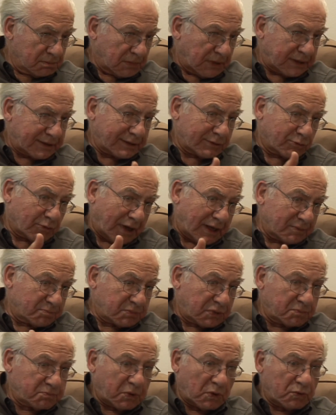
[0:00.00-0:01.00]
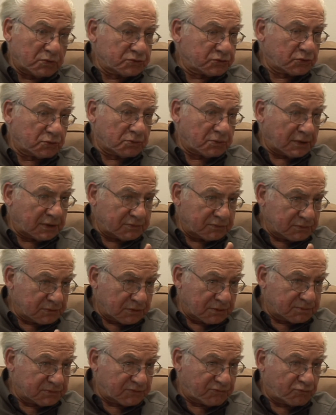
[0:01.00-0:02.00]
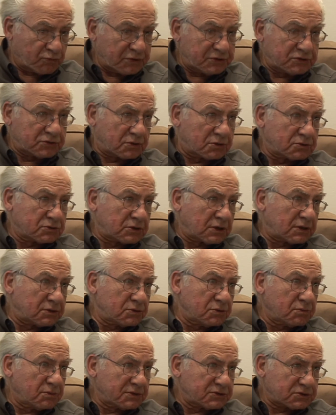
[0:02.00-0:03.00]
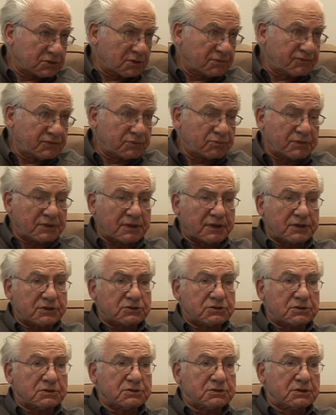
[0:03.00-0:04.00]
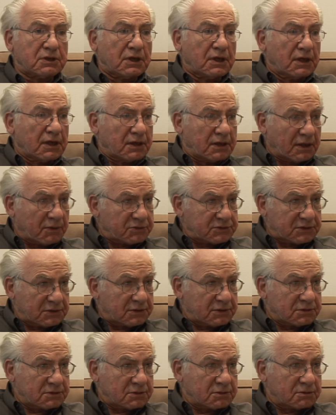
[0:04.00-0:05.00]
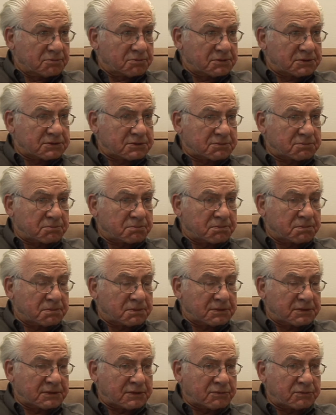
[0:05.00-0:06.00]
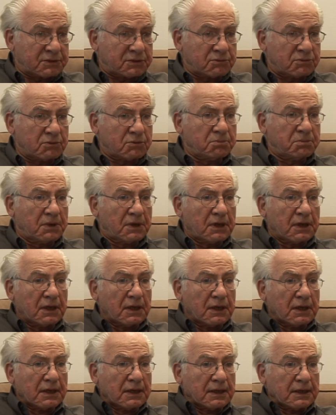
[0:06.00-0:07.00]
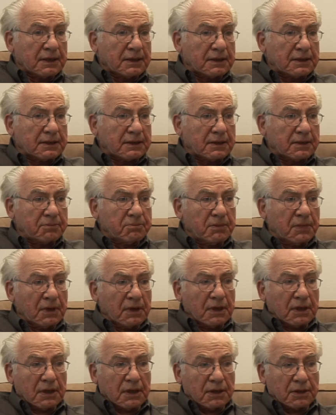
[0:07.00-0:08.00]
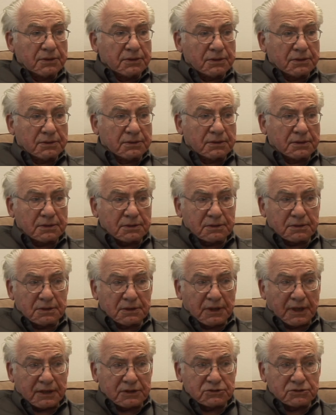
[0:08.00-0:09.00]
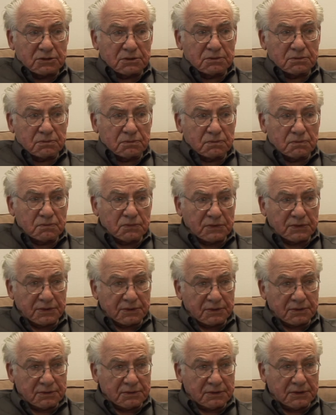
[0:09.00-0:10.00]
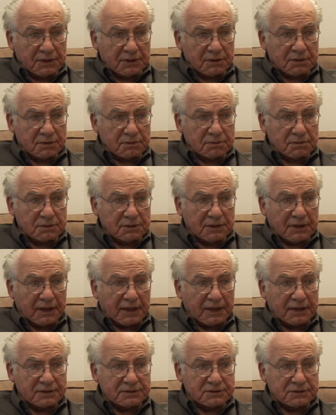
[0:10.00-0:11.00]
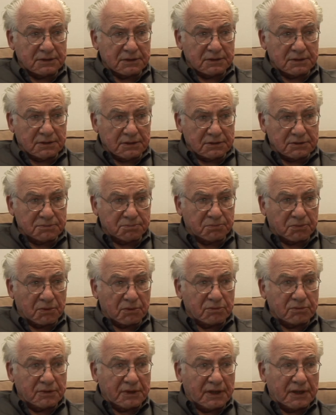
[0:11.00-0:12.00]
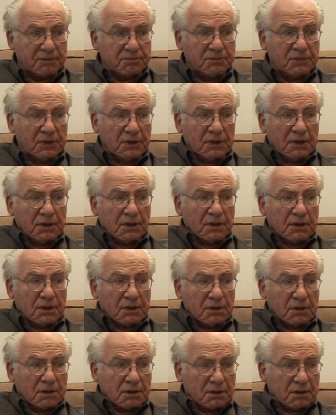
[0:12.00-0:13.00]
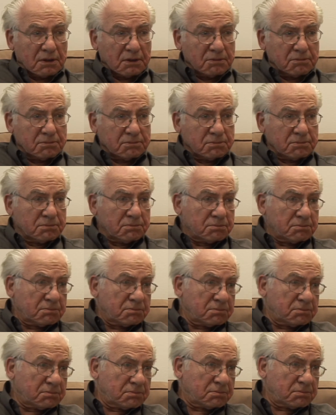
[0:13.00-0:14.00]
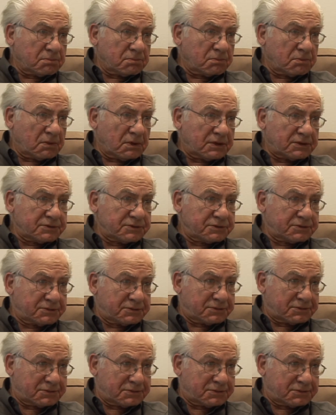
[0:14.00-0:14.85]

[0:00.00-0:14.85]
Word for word: make a grant proposal on terms of research on U.S.-Soviet relations, now as an interdisciplinary group. Um, the connection with Neil Katz and his program um, was